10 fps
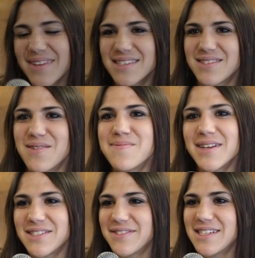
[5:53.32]
So
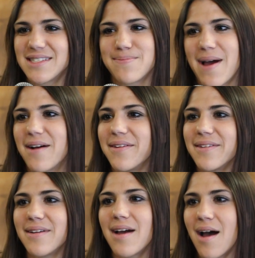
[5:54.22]
much of it is
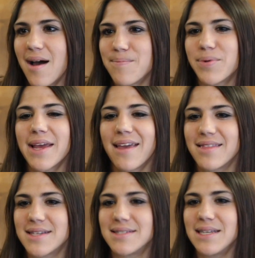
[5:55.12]
about bringing
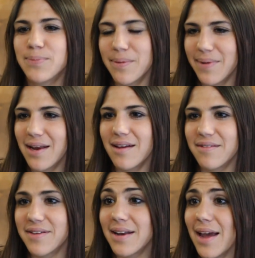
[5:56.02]
this deeper meaning
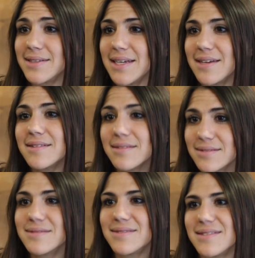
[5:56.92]
of connecting
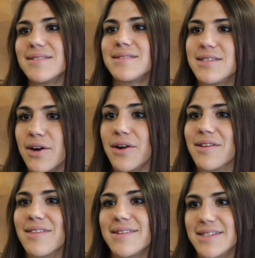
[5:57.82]
to
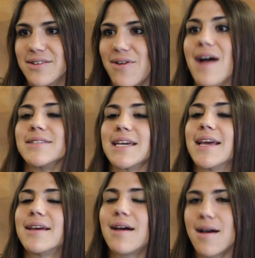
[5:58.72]
earth, to grounding
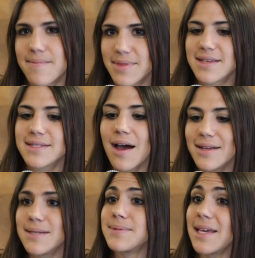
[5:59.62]
it. These
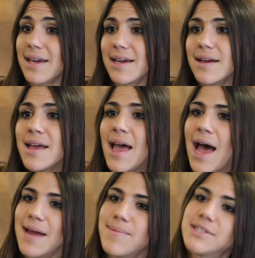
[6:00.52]
concepts, like I
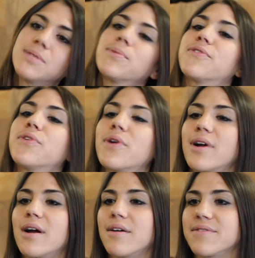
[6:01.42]
had mentioned
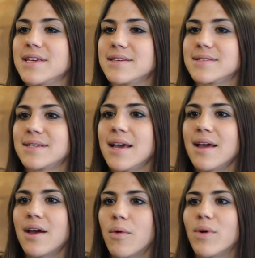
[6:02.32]
before, of these
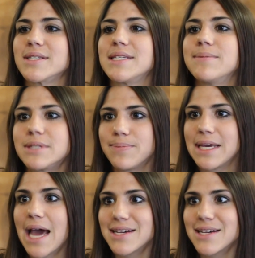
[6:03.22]
what seem to be